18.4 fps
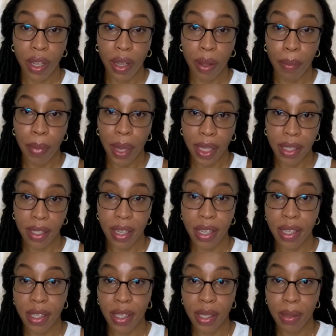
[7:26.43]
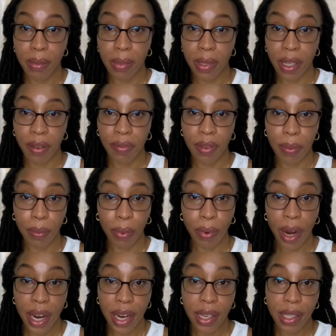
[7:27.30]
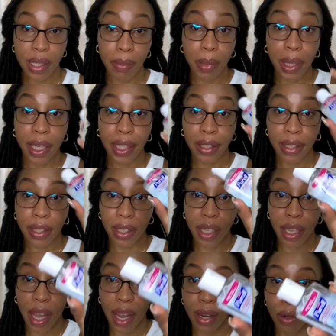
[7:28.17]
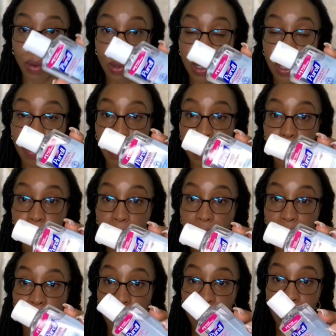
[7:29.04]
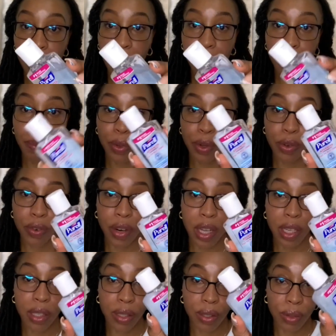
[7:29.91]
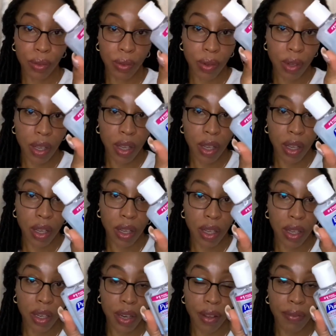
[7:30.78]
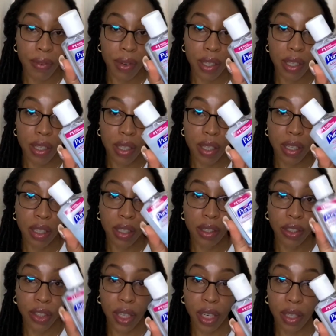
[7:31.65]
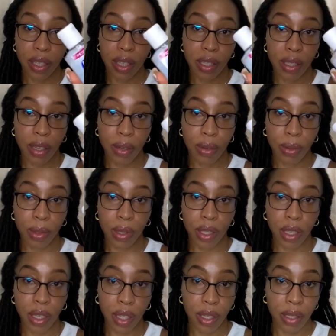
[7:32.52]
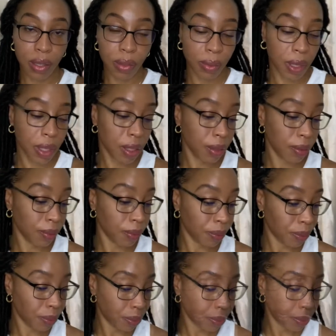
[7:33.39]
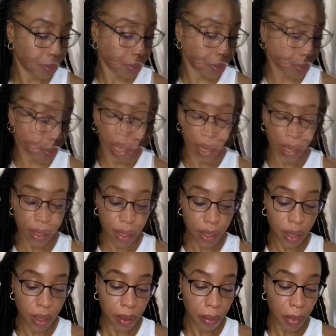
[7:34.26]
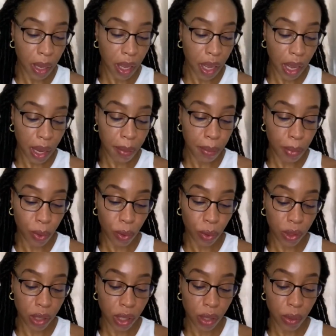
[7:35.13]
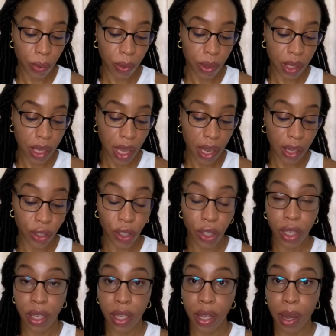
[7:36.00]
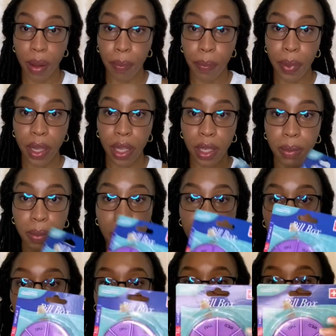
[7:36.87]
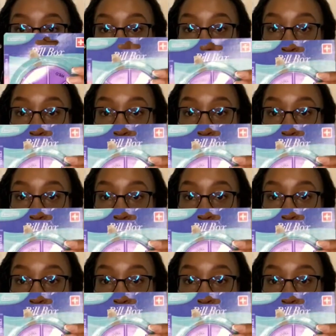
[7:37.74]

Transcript: better in terms of the price but I know some people love their Purell so you can definitely check this out as well. The next item I bought was actually a pill box.